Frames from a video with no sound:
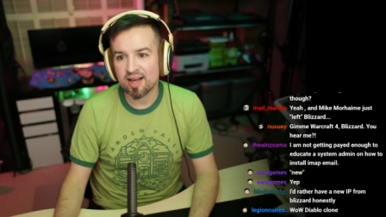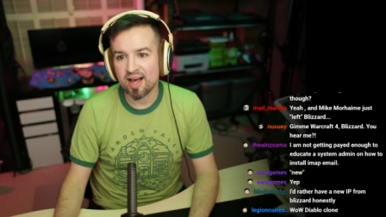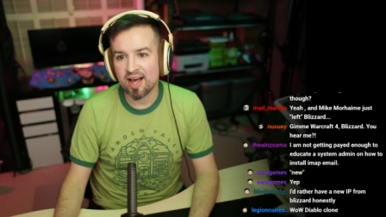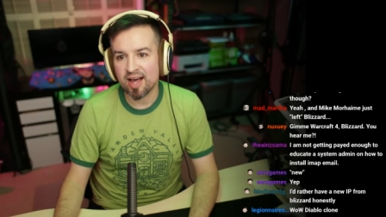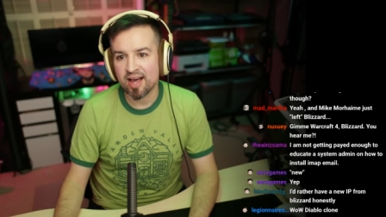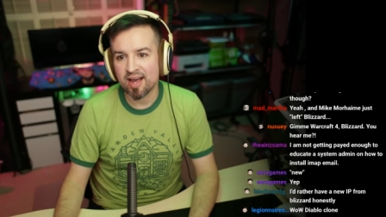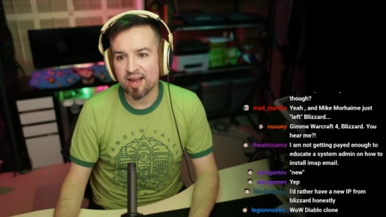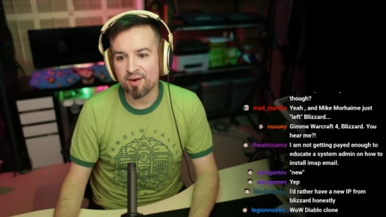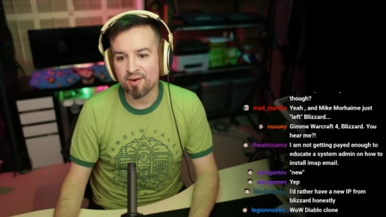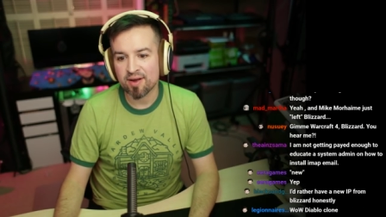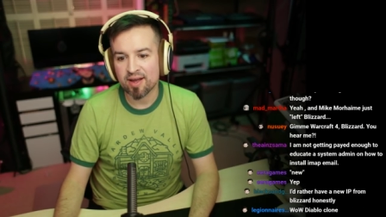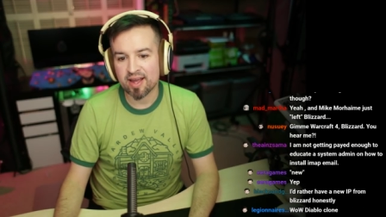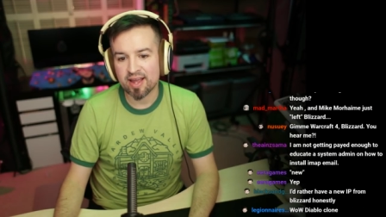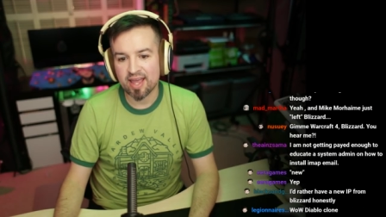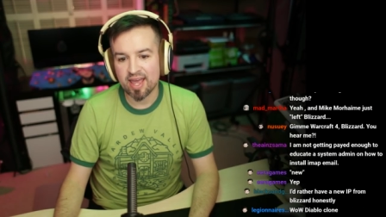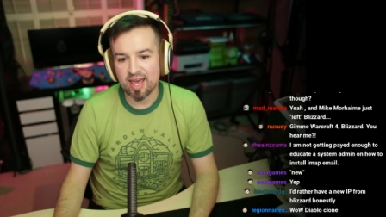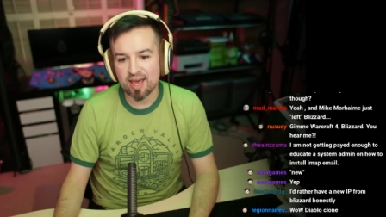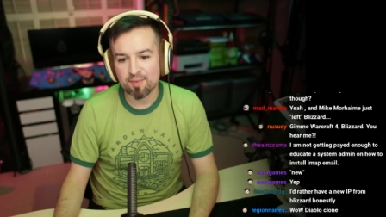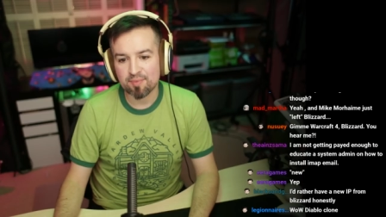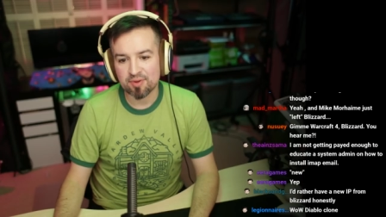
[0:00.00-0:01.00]
Here we
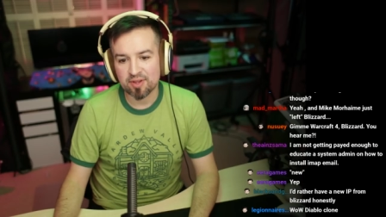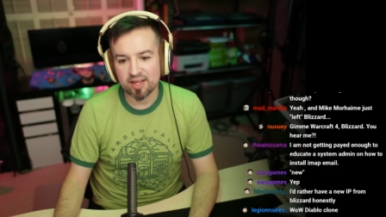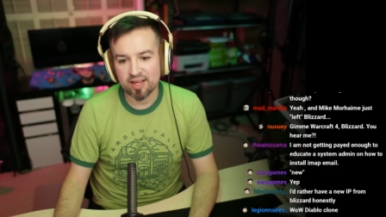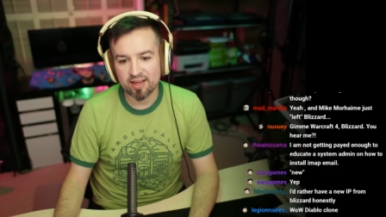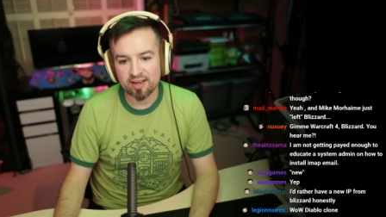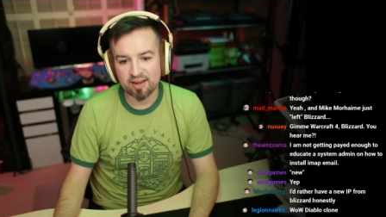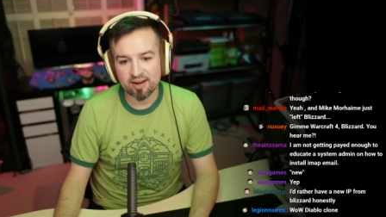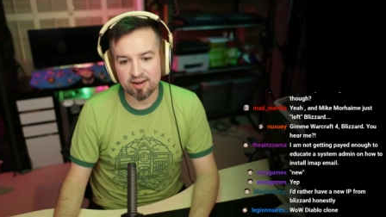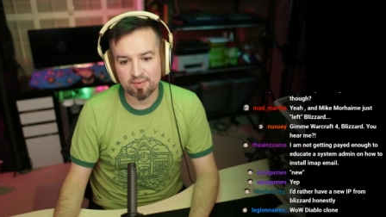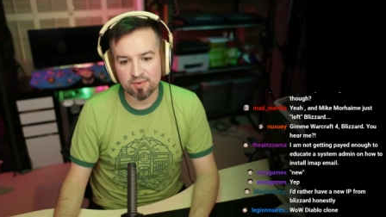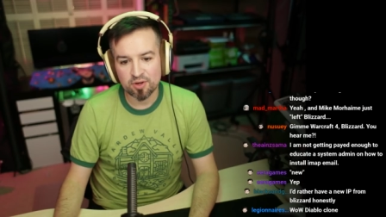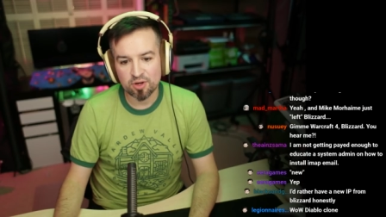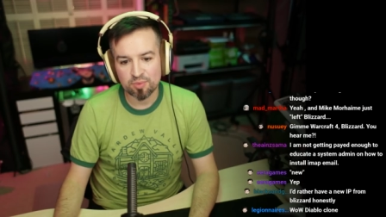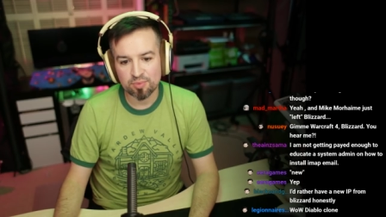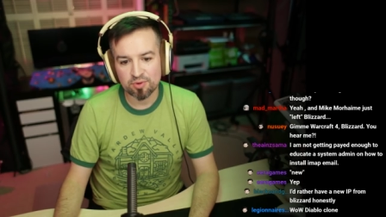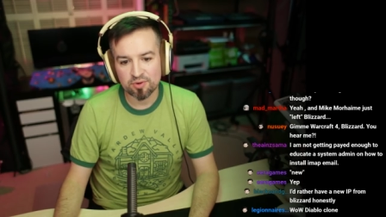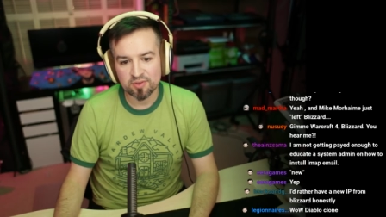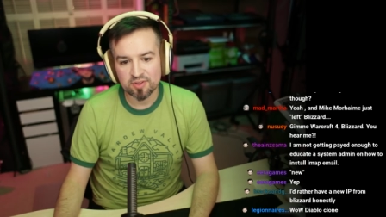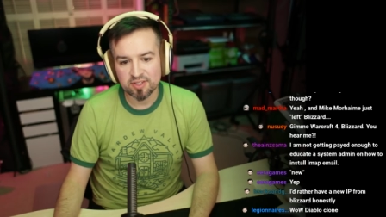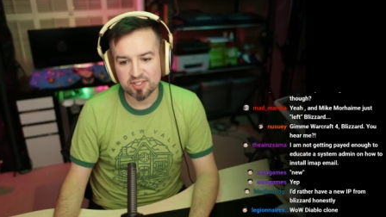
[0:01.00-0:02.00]
got gameplay here. Let me
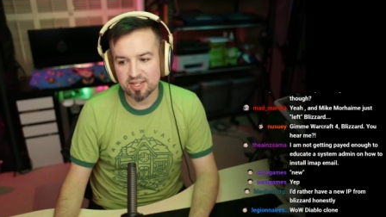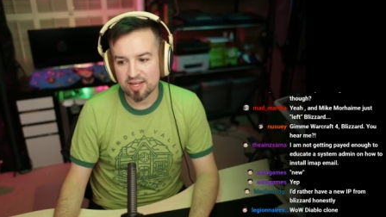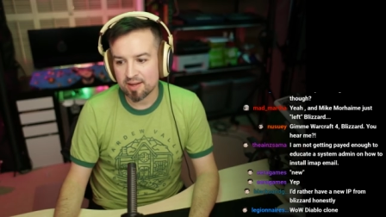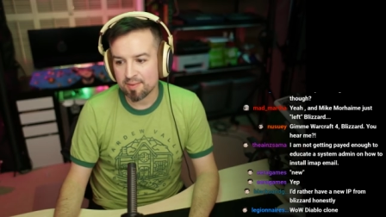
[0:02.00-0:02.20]
go pull this